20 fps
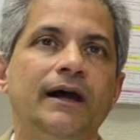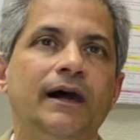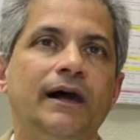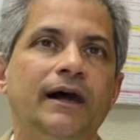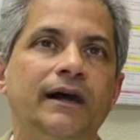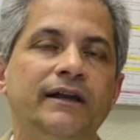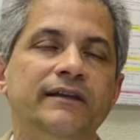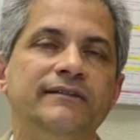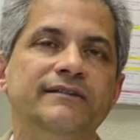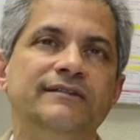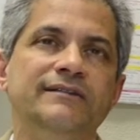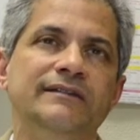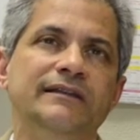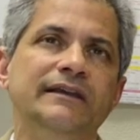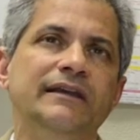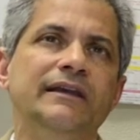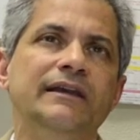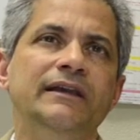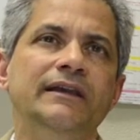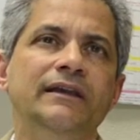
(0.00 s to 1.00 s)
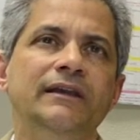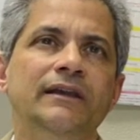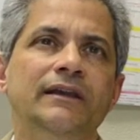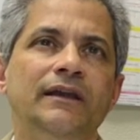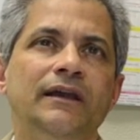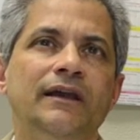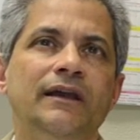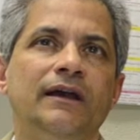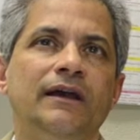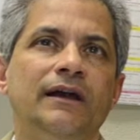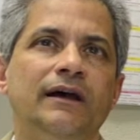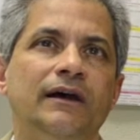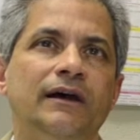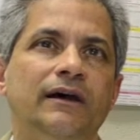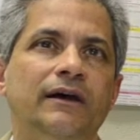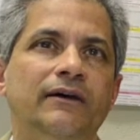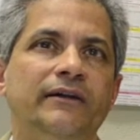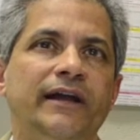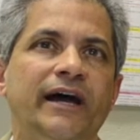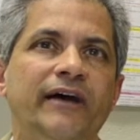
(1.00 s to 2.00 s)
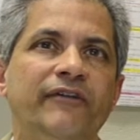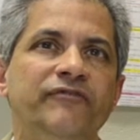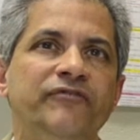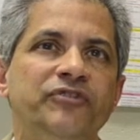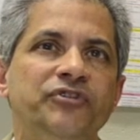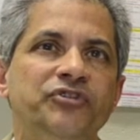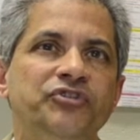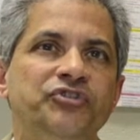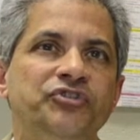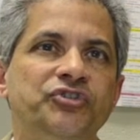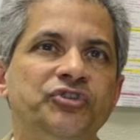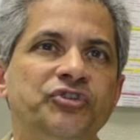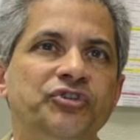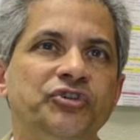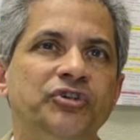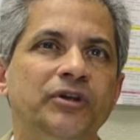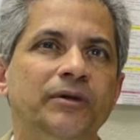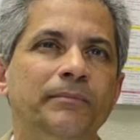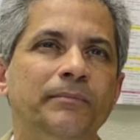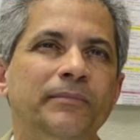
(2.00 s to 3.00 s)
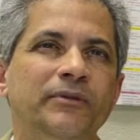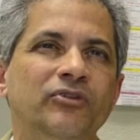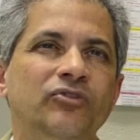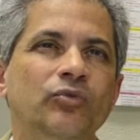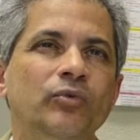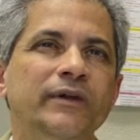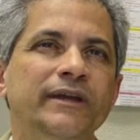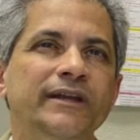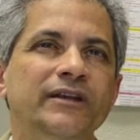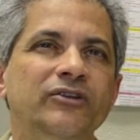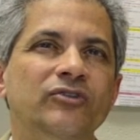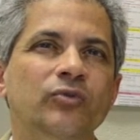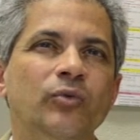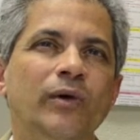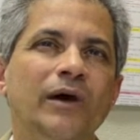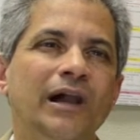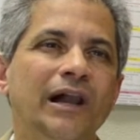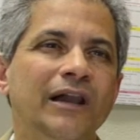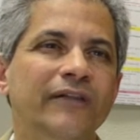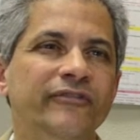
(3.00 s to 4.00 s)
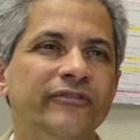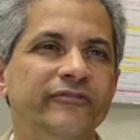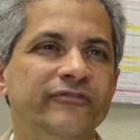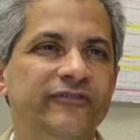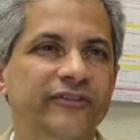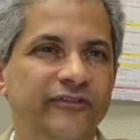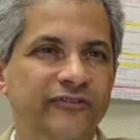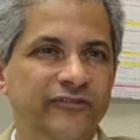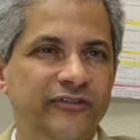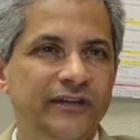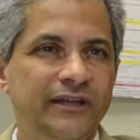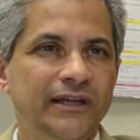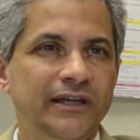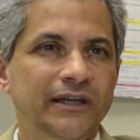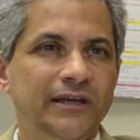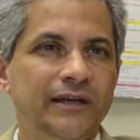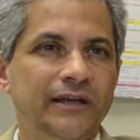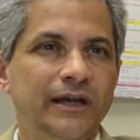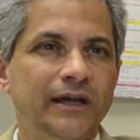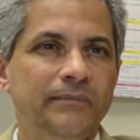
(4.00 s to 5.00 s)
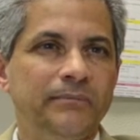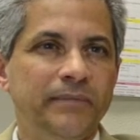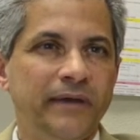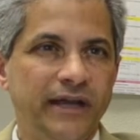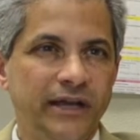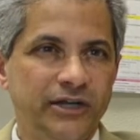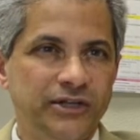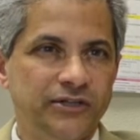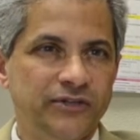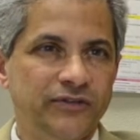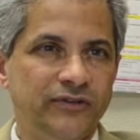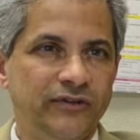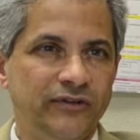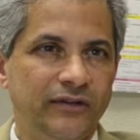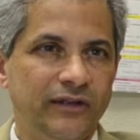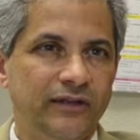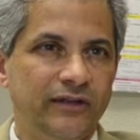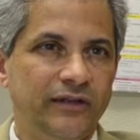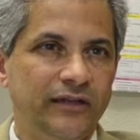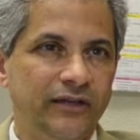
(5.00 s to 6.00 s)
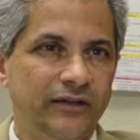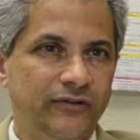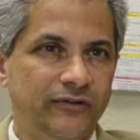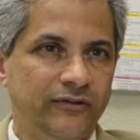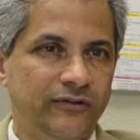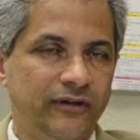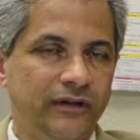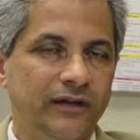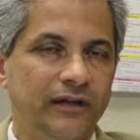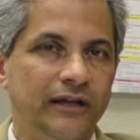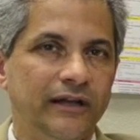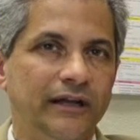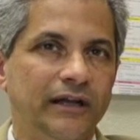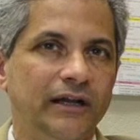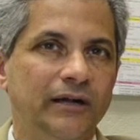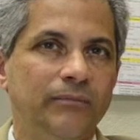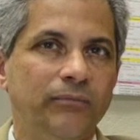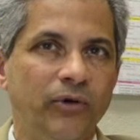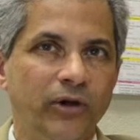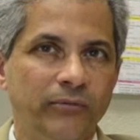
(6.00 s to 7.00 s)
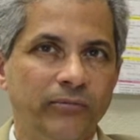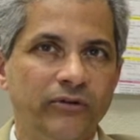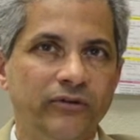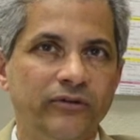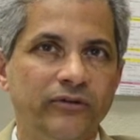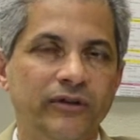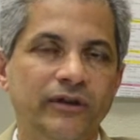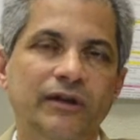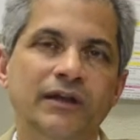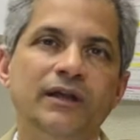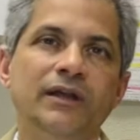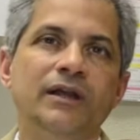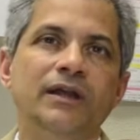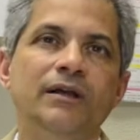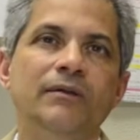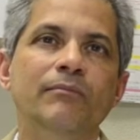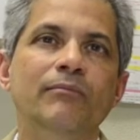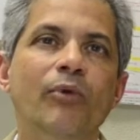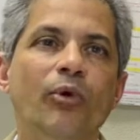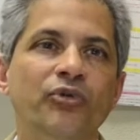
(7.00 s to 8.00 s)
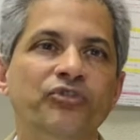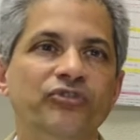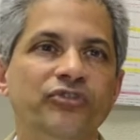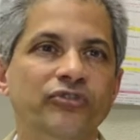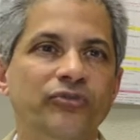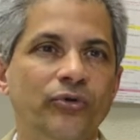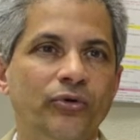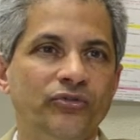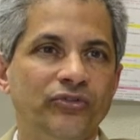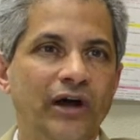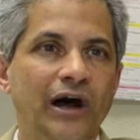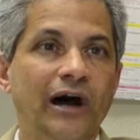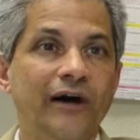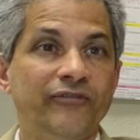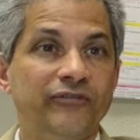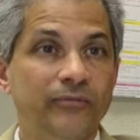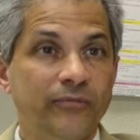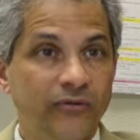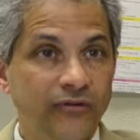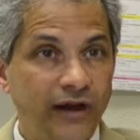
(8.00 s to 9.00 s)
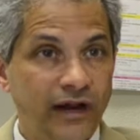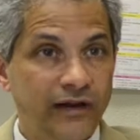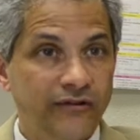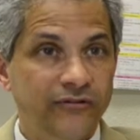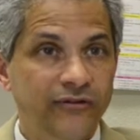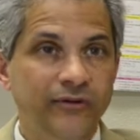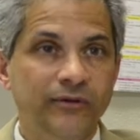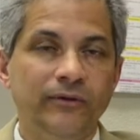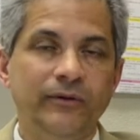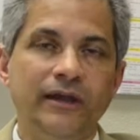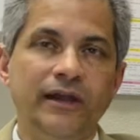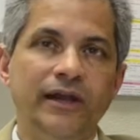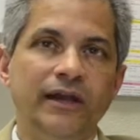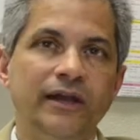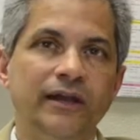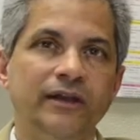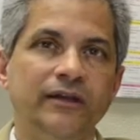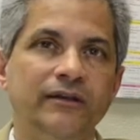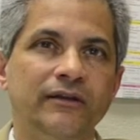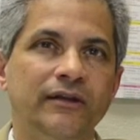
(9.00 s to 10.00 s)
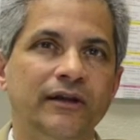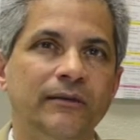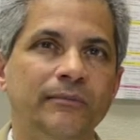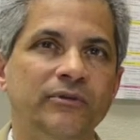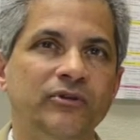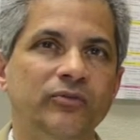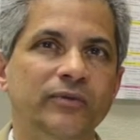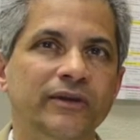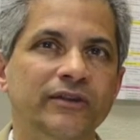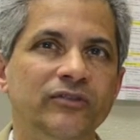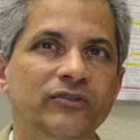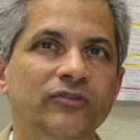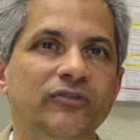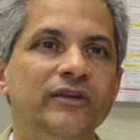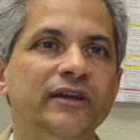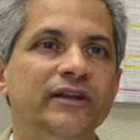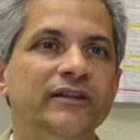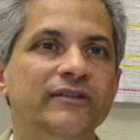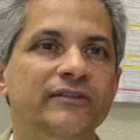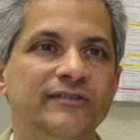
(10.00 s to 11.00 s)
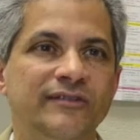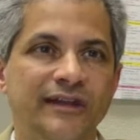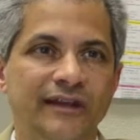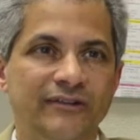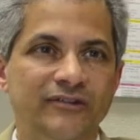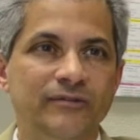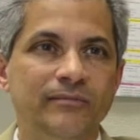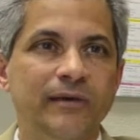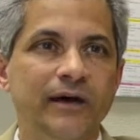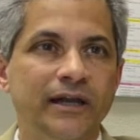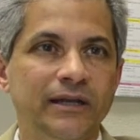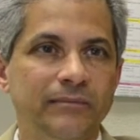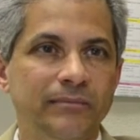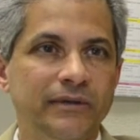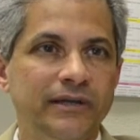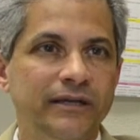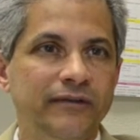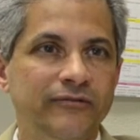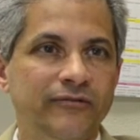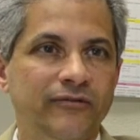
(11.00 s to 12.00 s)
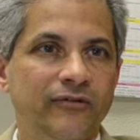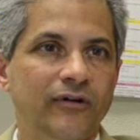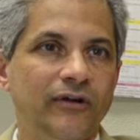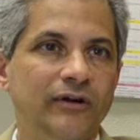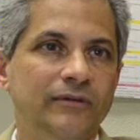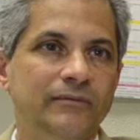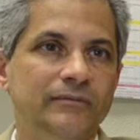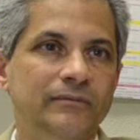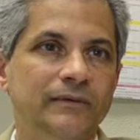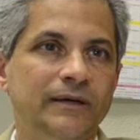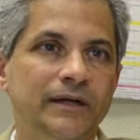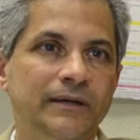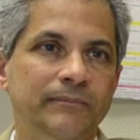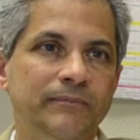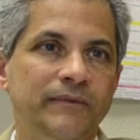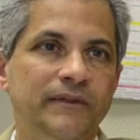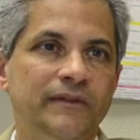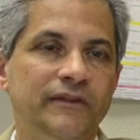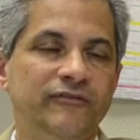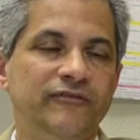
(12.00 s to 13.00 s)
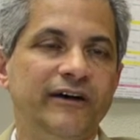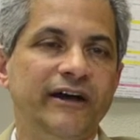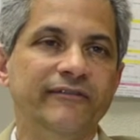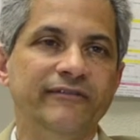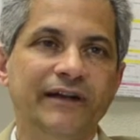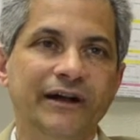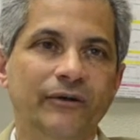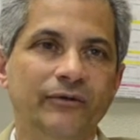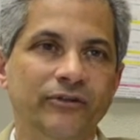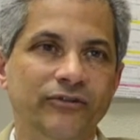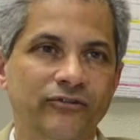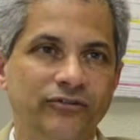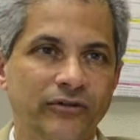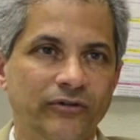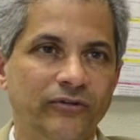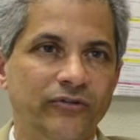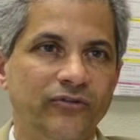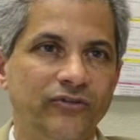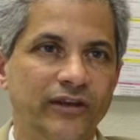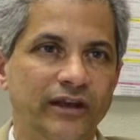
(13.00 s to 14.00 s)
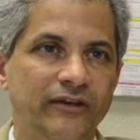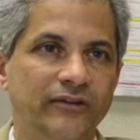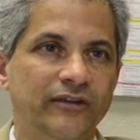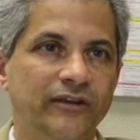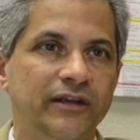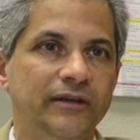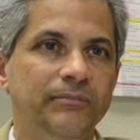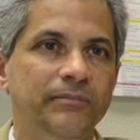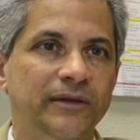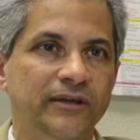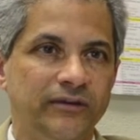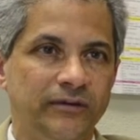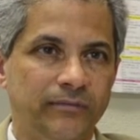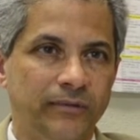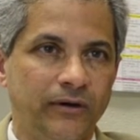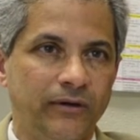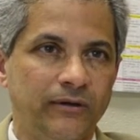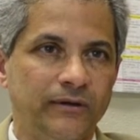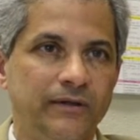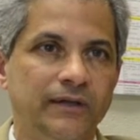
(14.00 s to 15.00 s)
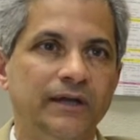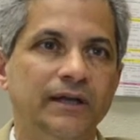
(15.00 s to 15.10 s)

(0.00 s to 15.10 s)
I see on average between 12 and 15 patients at each clinic appointment. Most of those are from Grandview, and between 3 and 6 might be from the 5 Counties Children's Centre in Peterborough.